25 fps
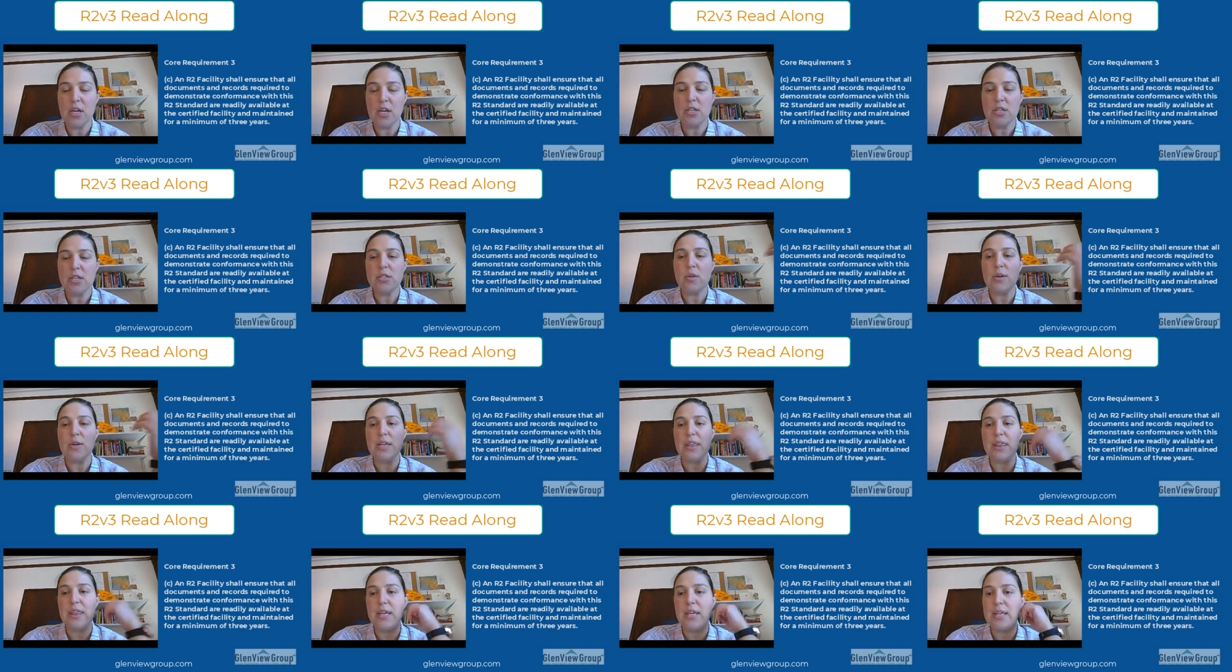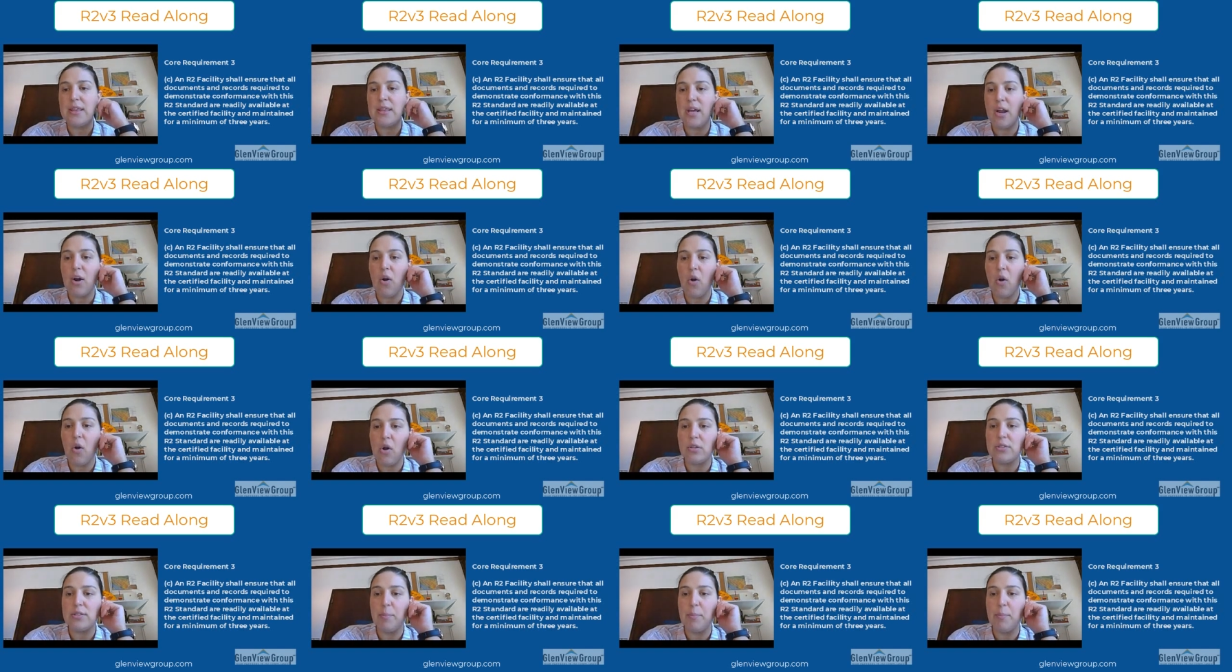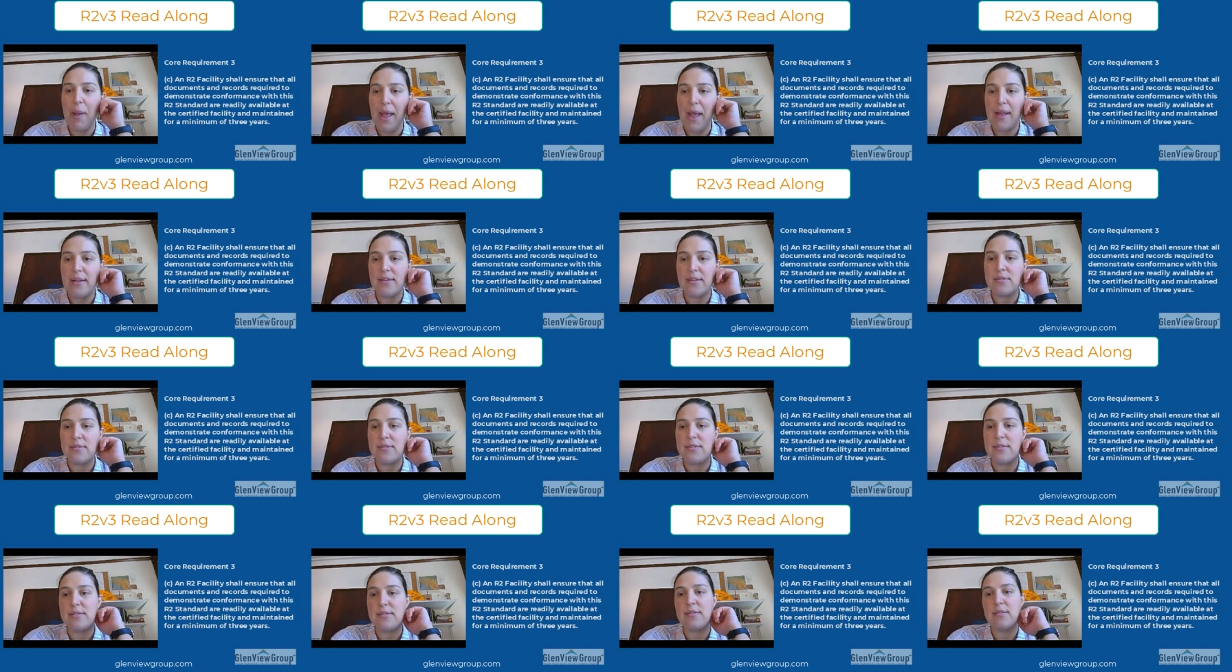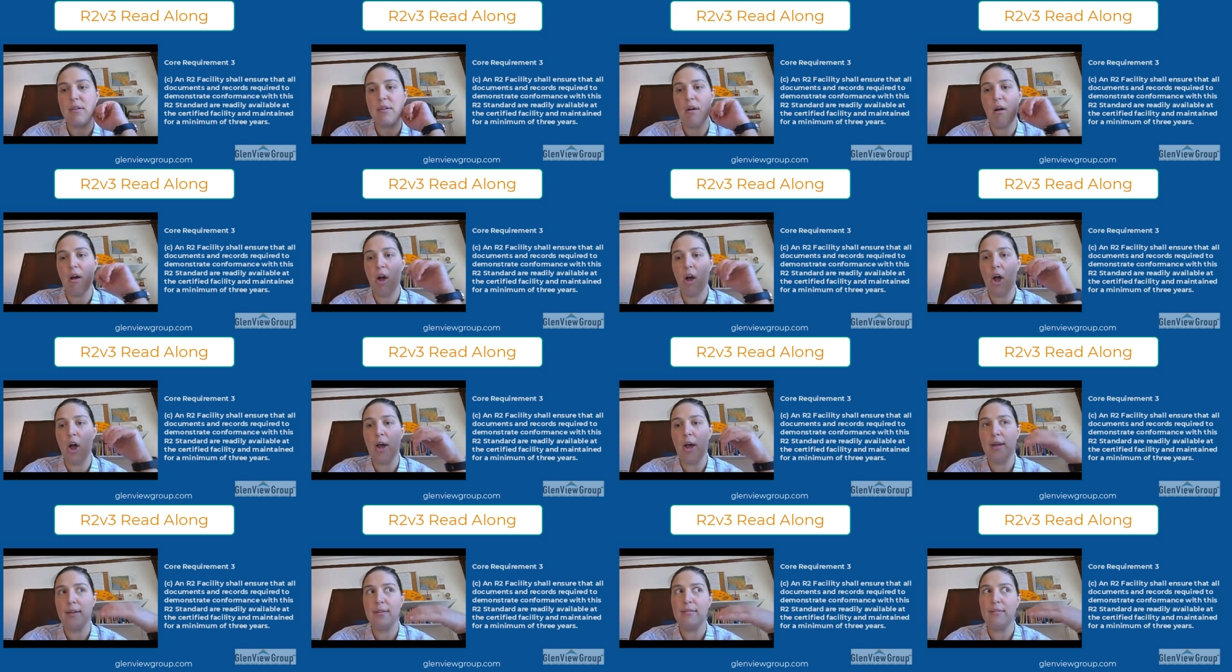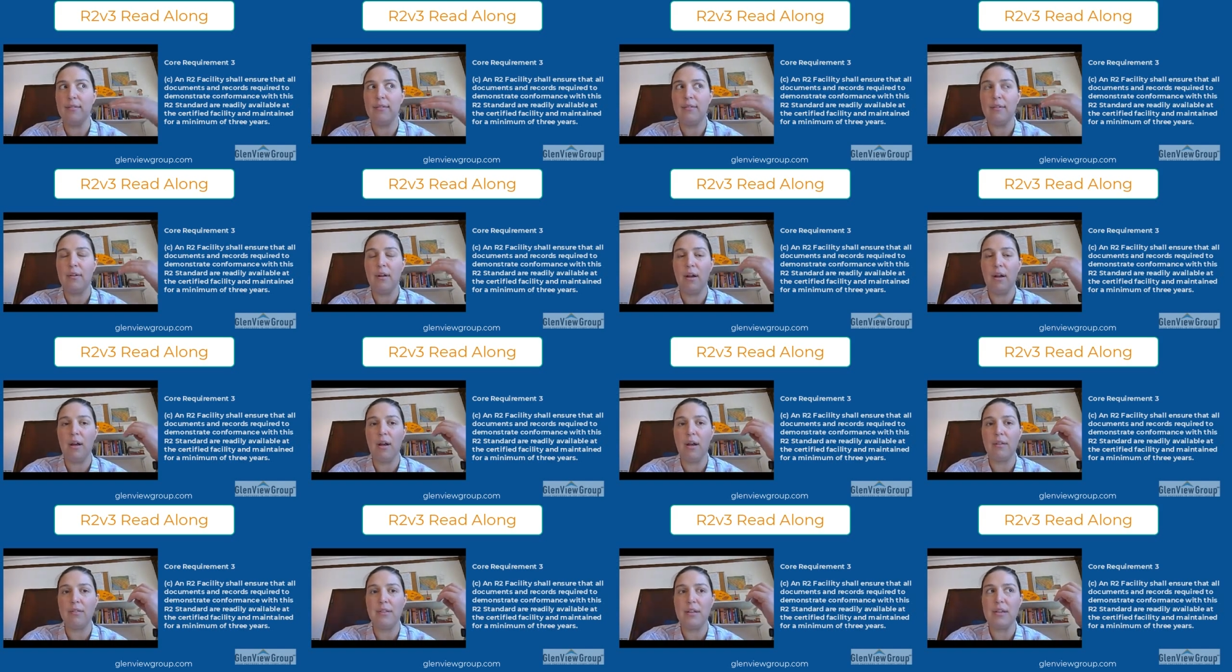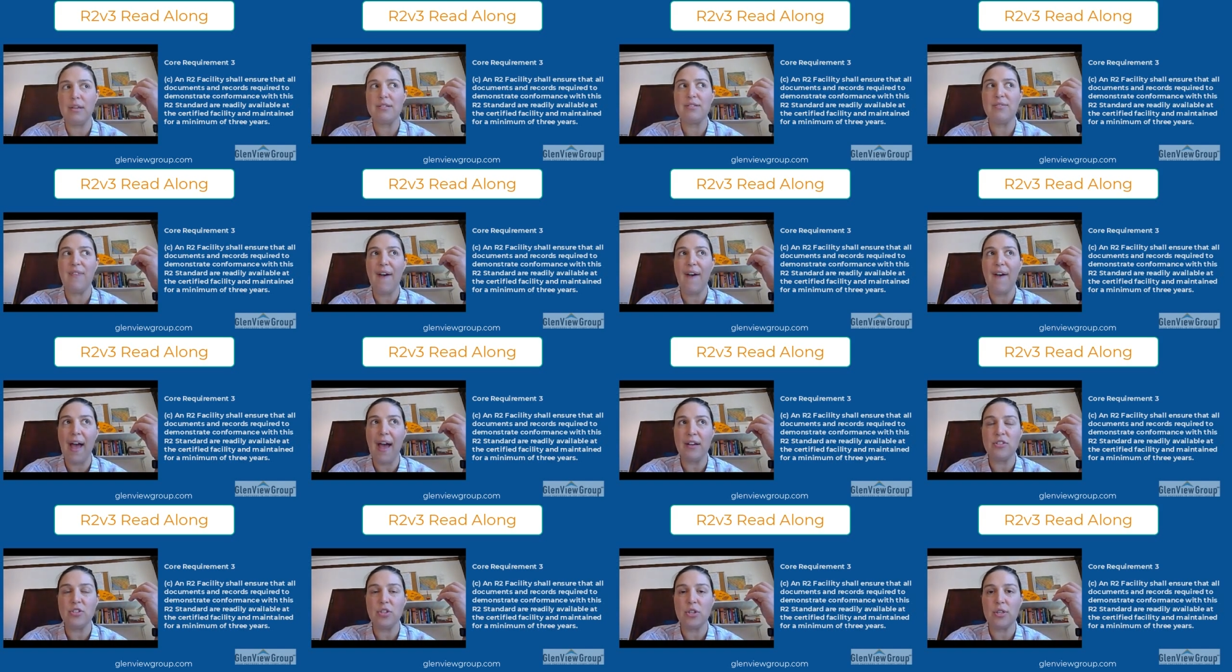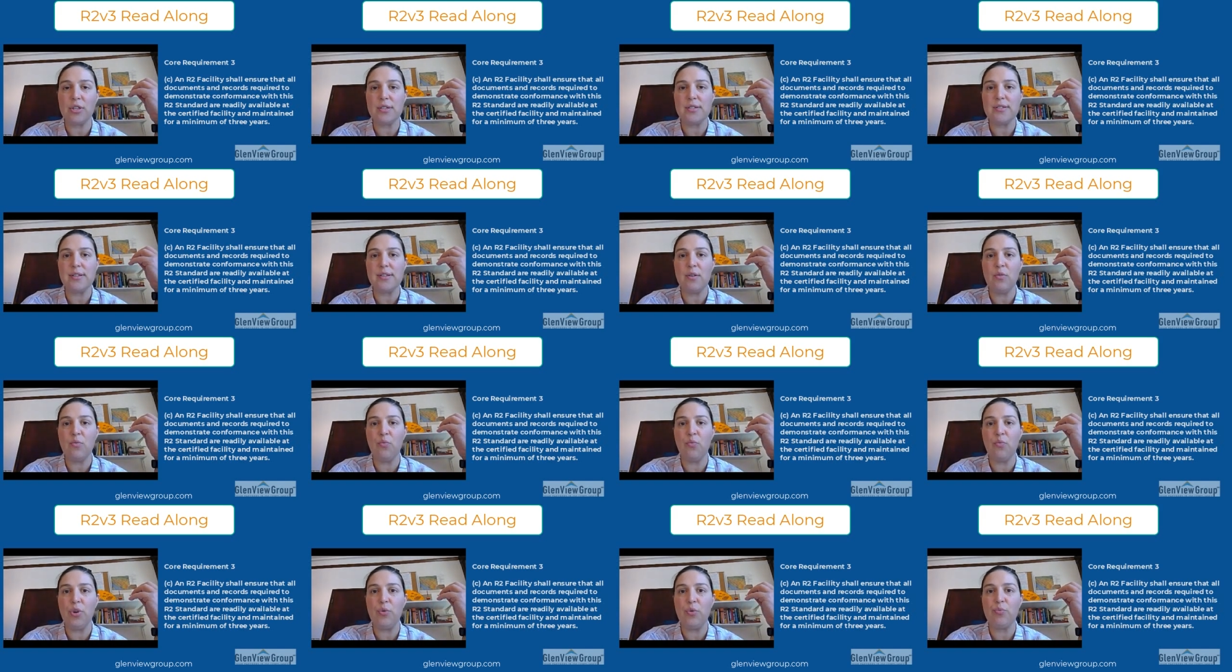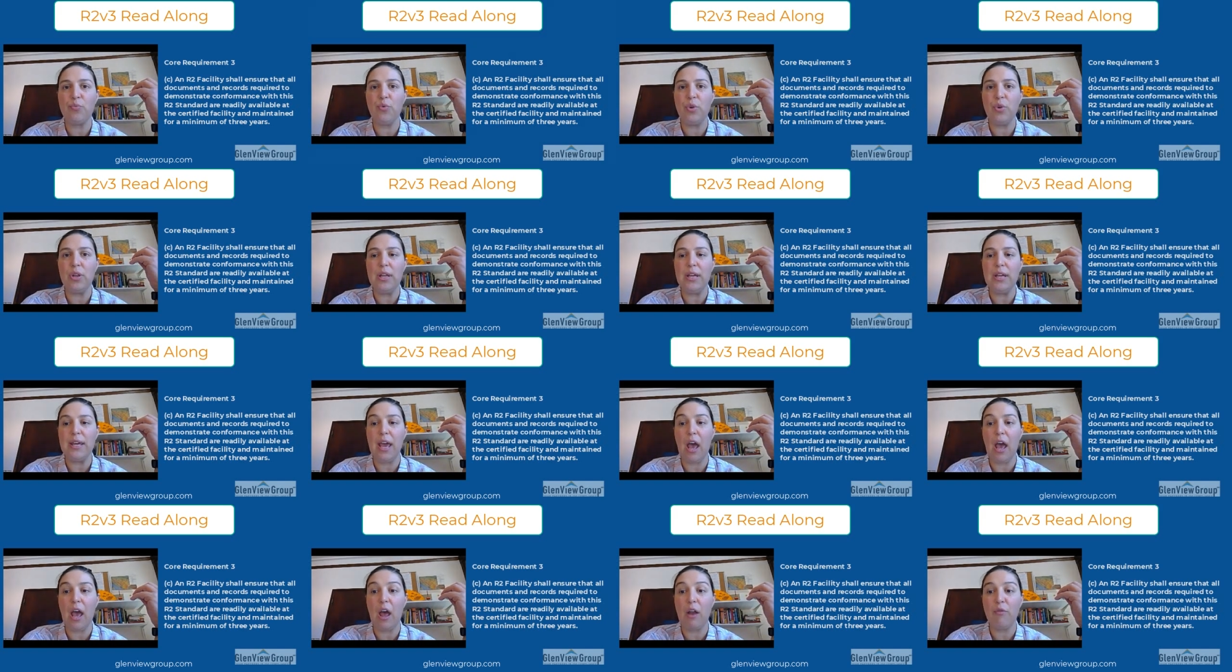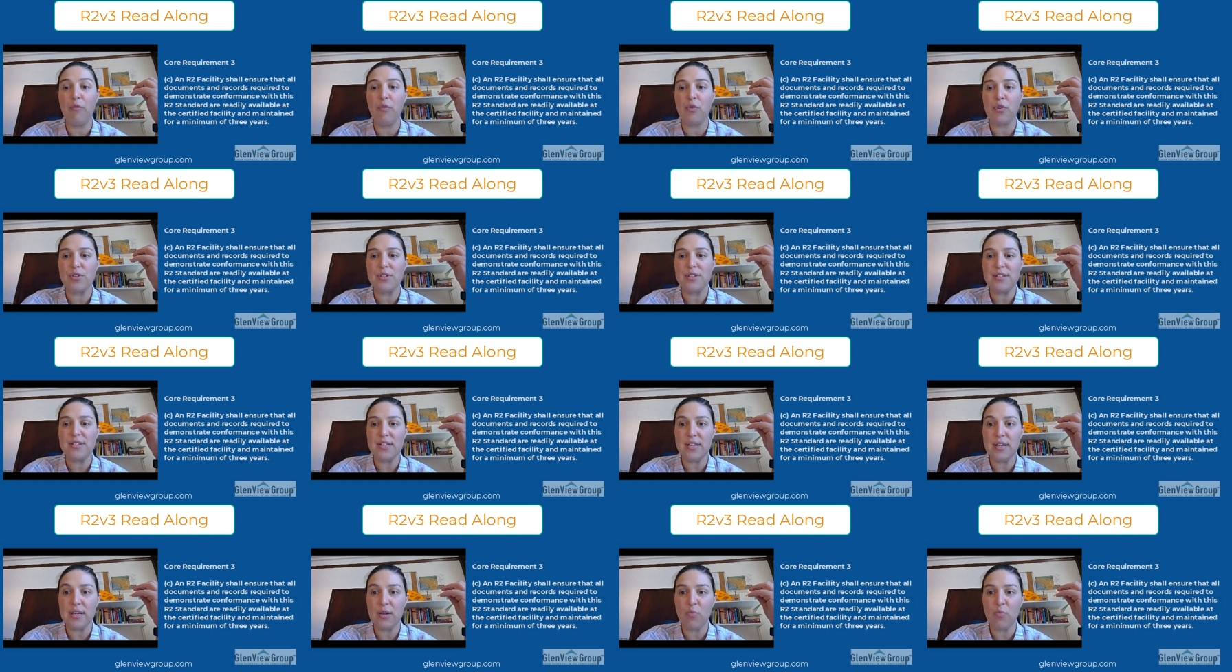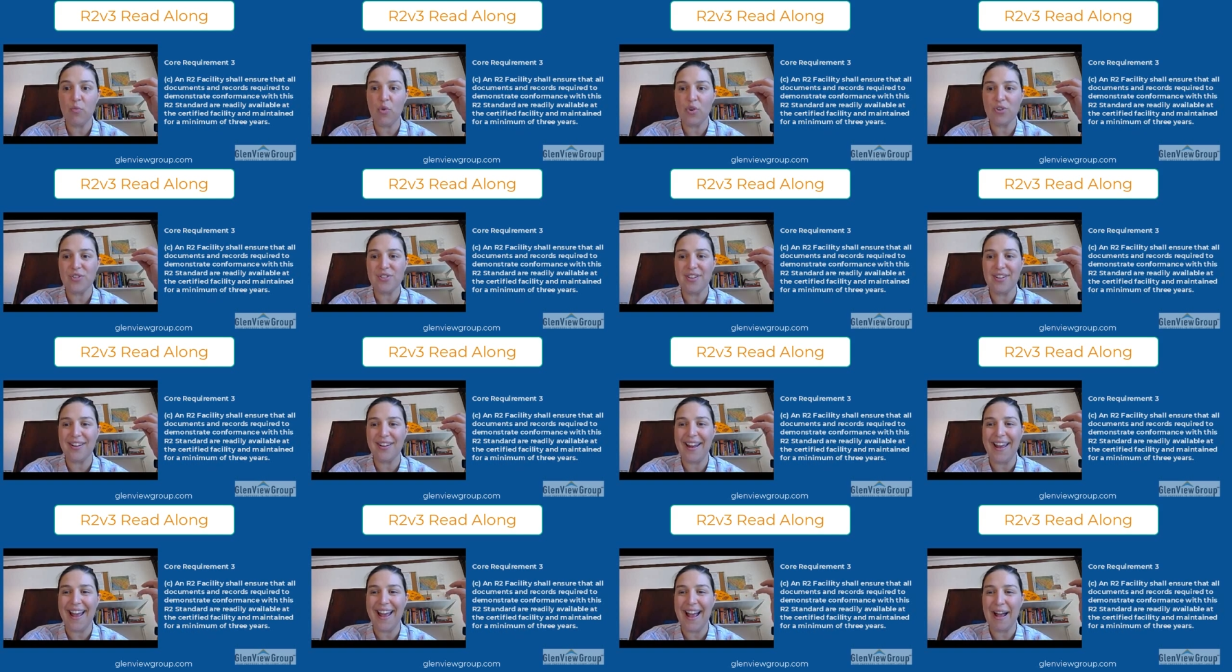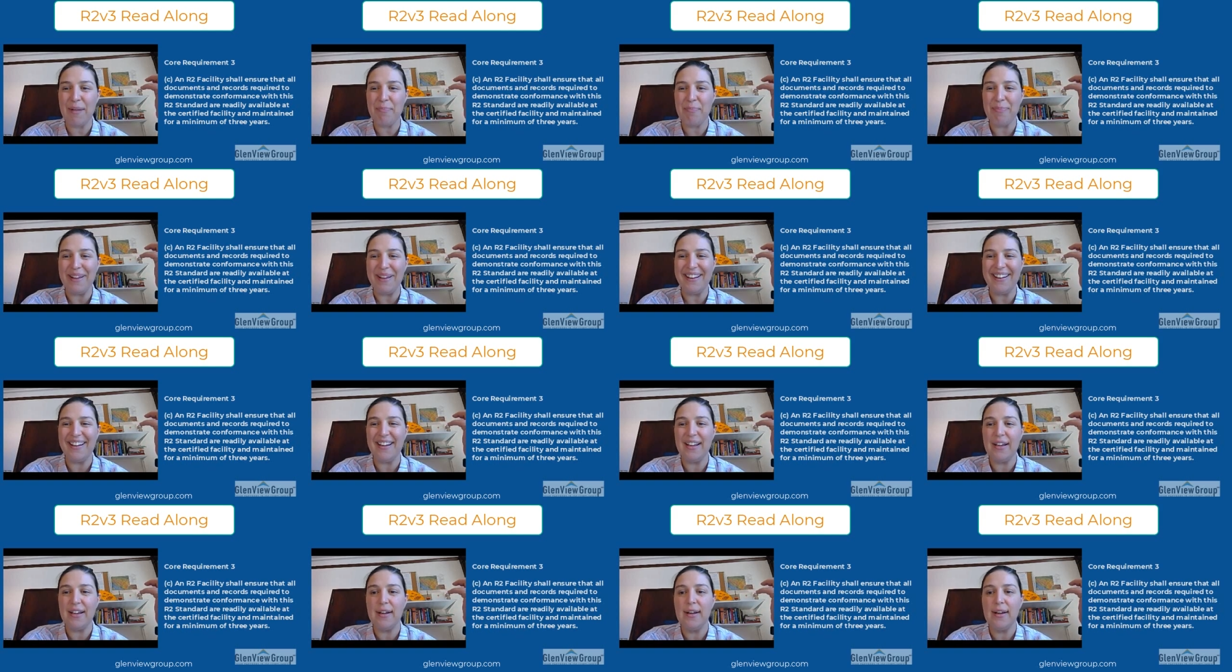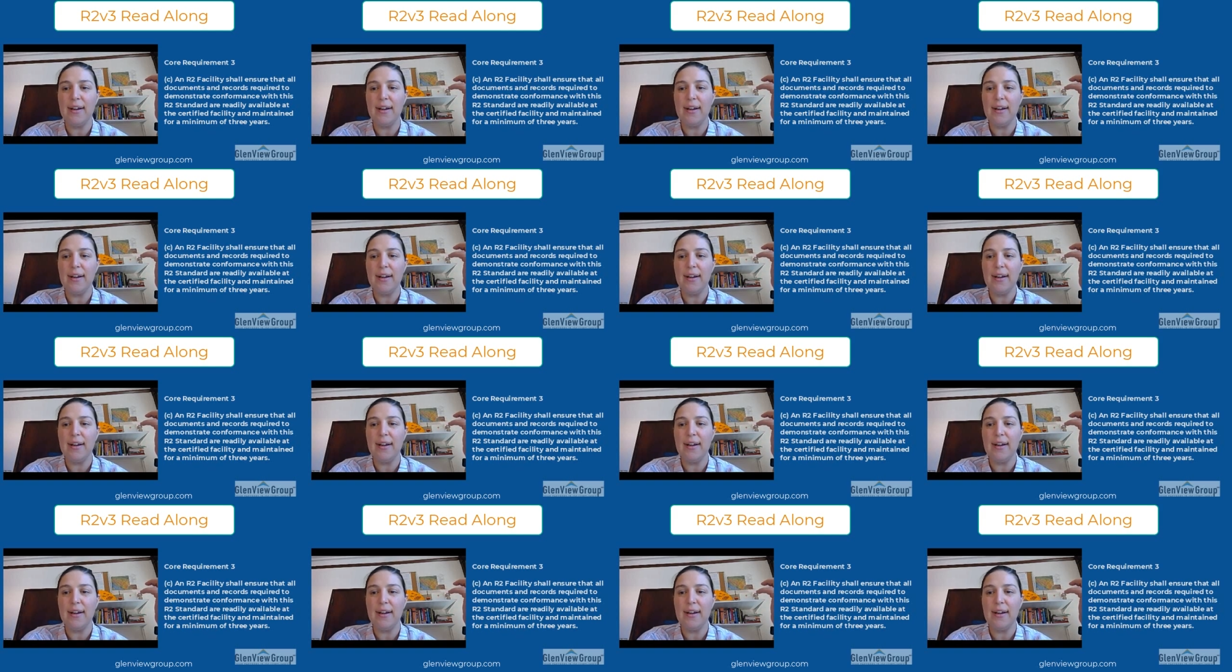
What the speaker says: So I think that all depends on these factors, and we really can't foresee what's going to happen